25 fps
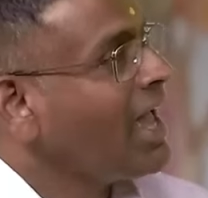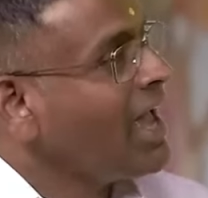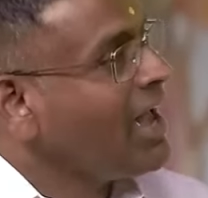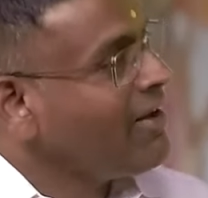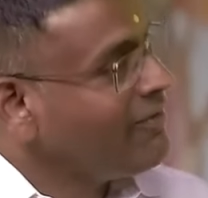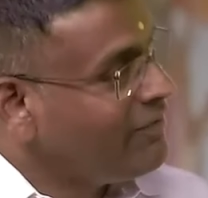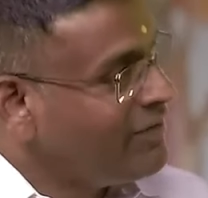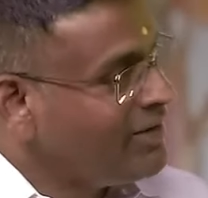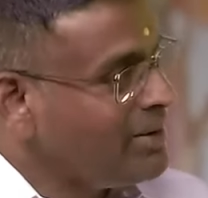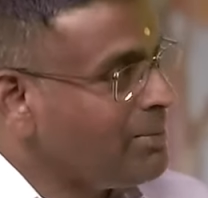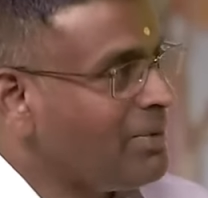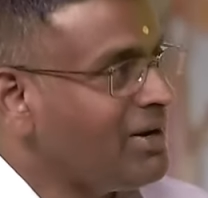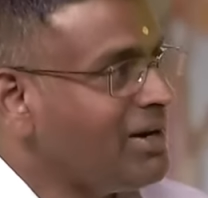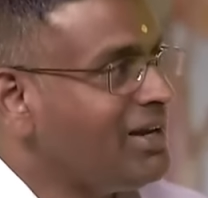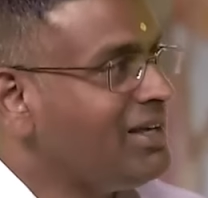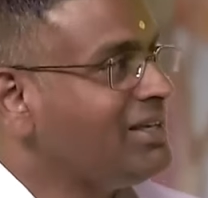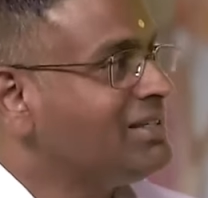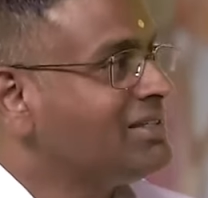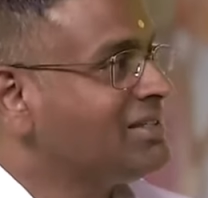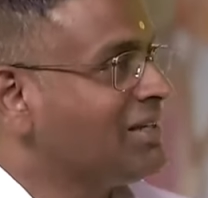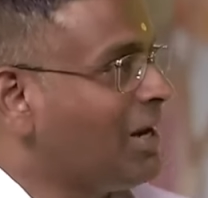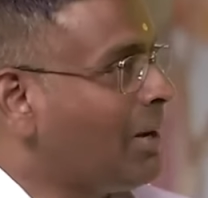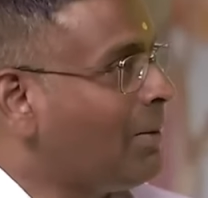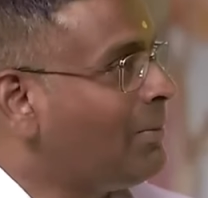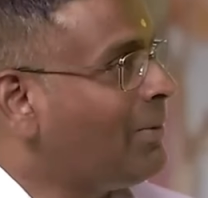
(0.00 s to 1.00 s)
everybody
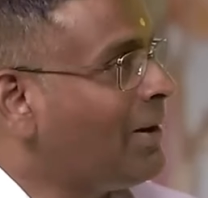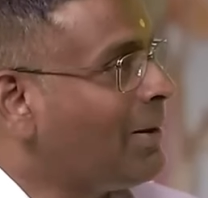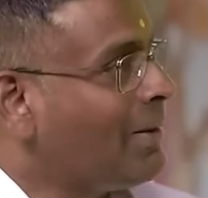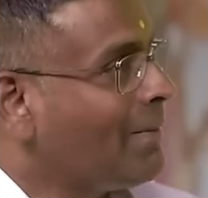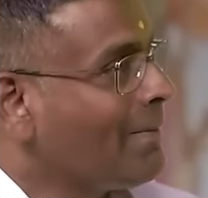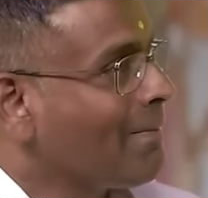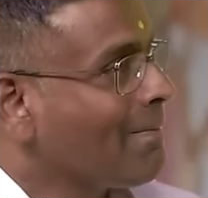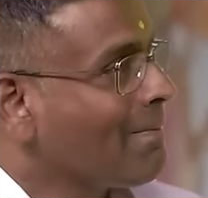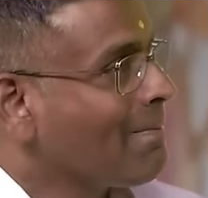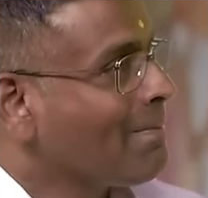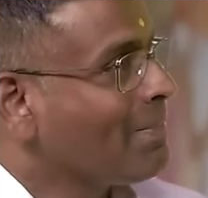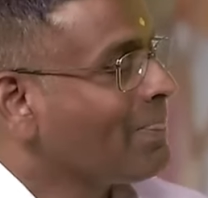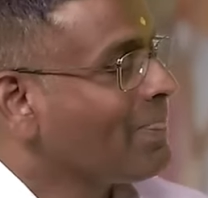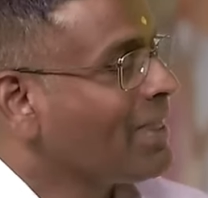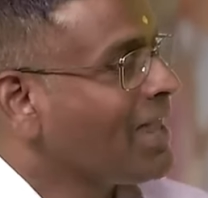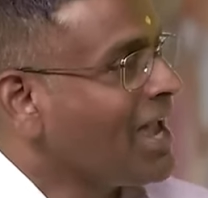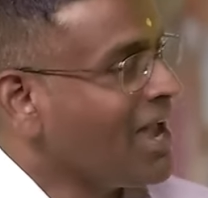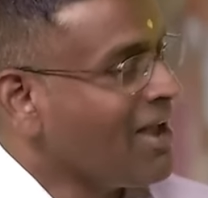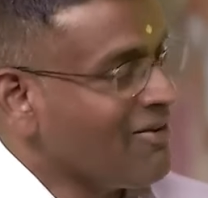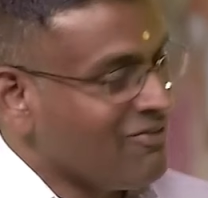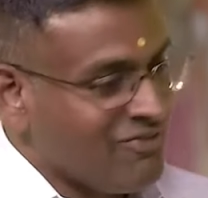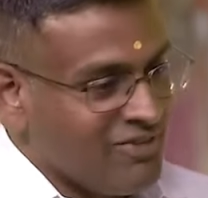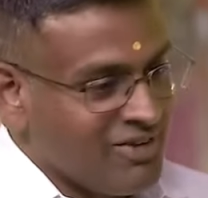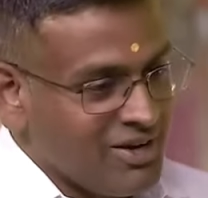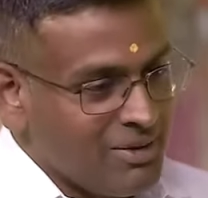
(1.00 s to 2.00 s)
is Rama.
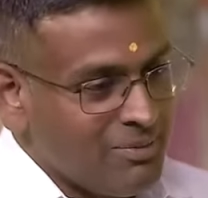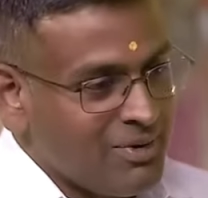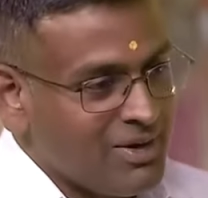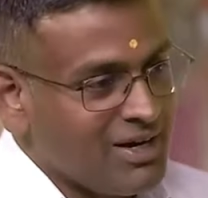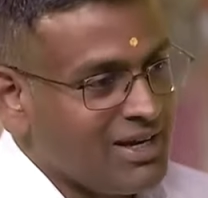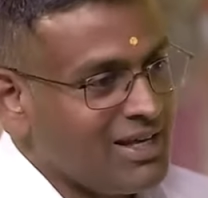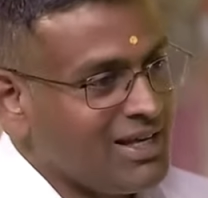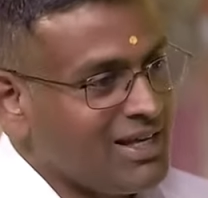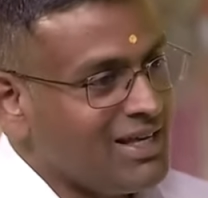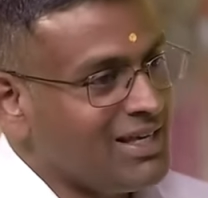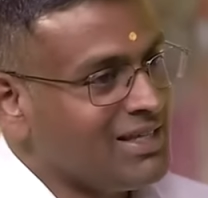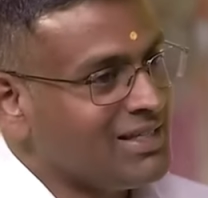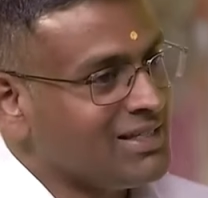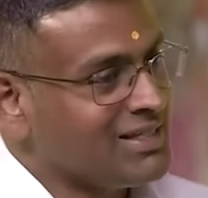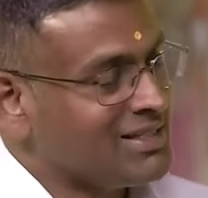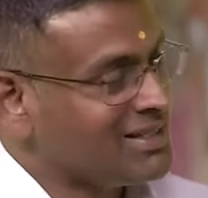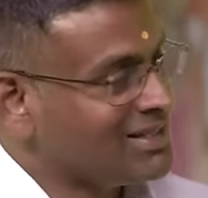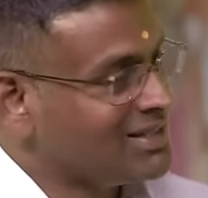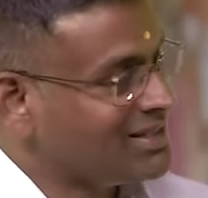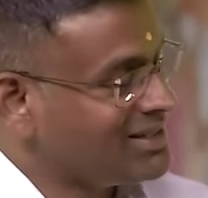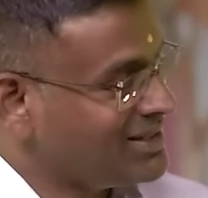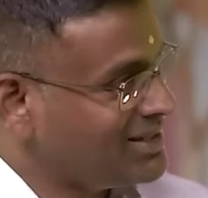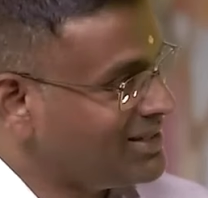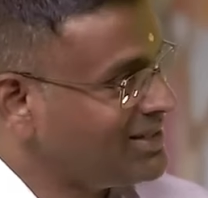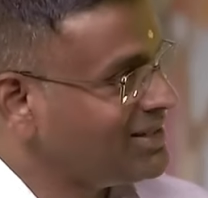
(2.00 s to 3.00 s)
Everybody
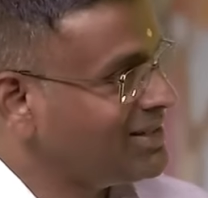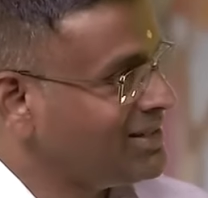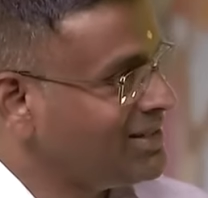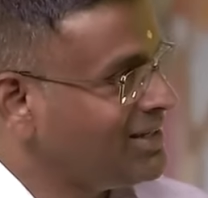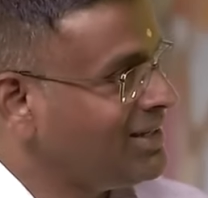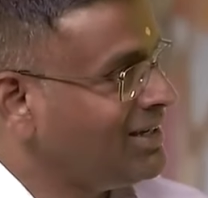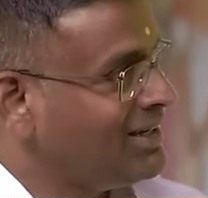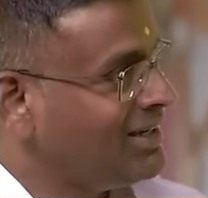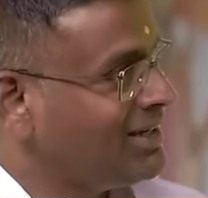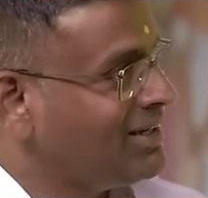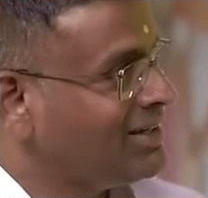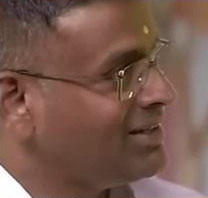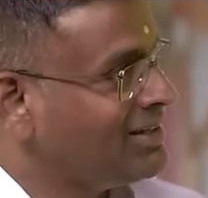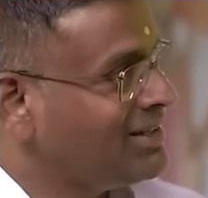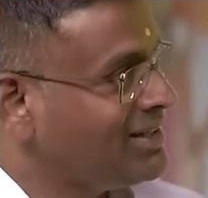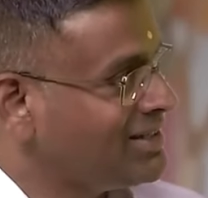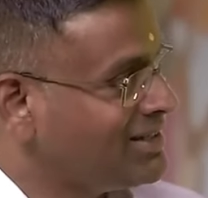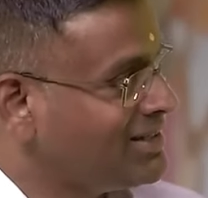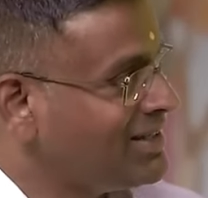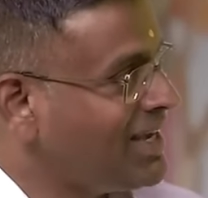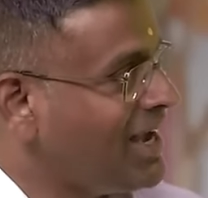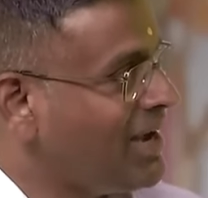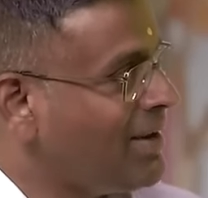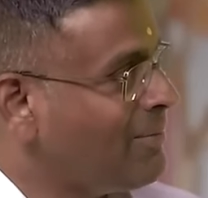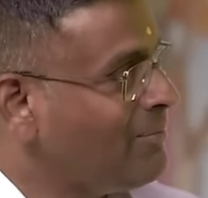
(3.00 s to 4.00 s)
is the
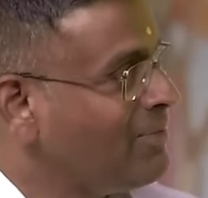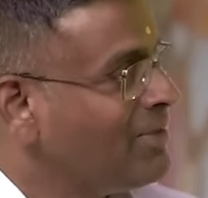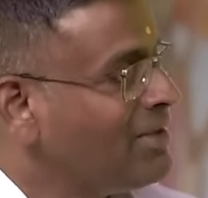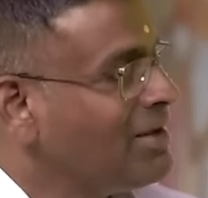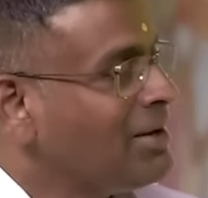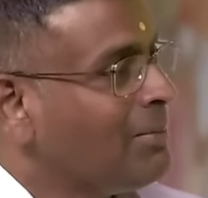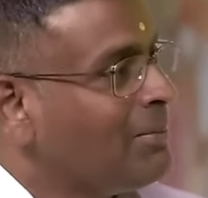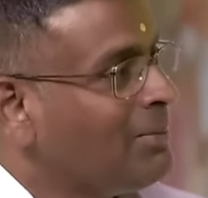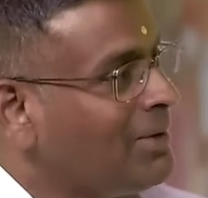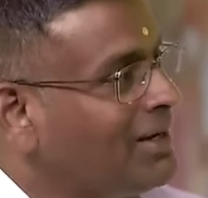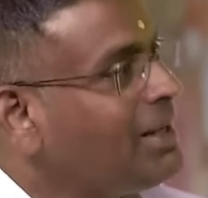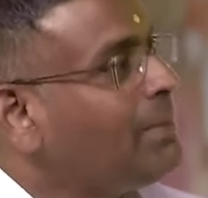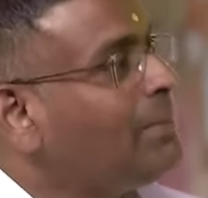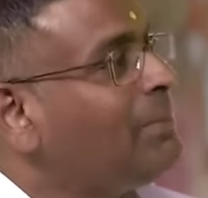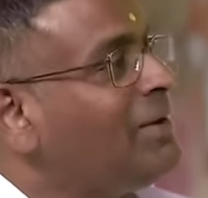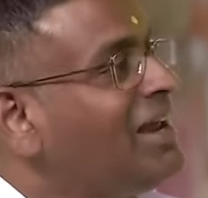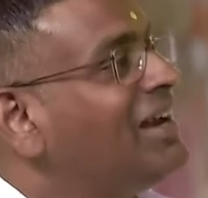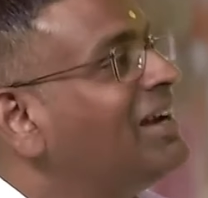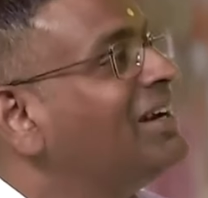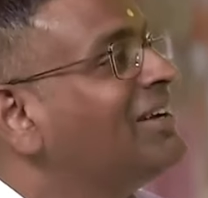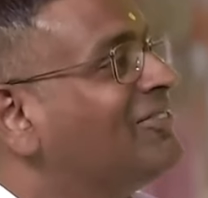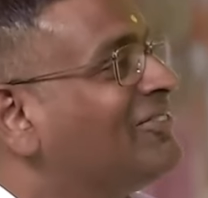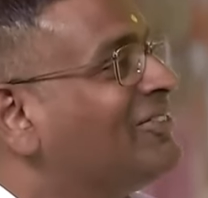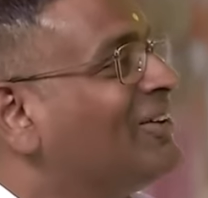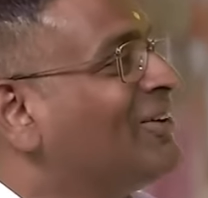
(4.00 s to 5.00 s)
same, but they're
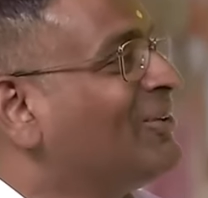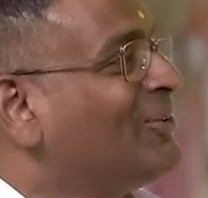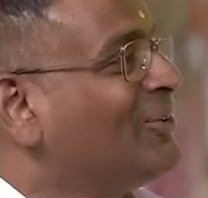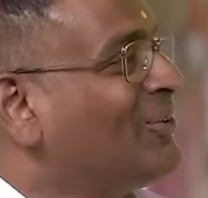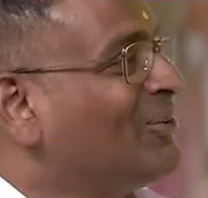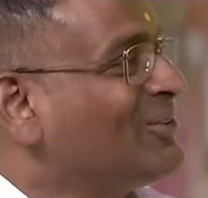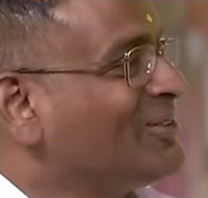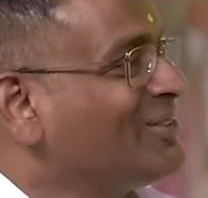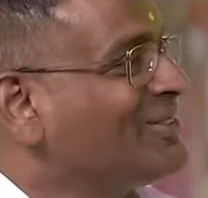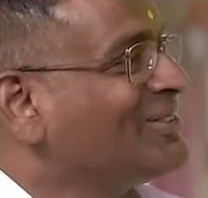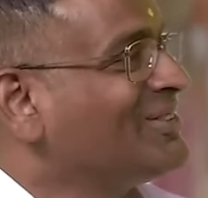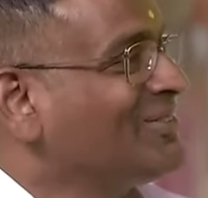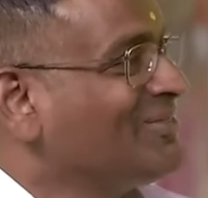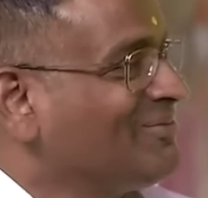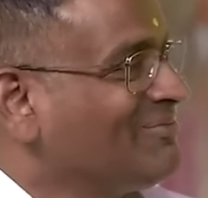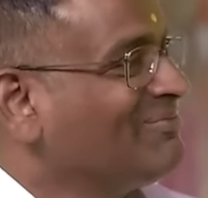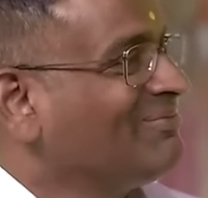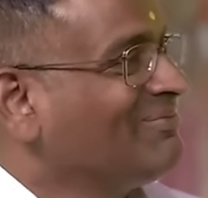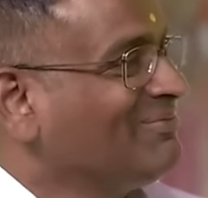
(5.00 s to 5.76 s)
playing different roles.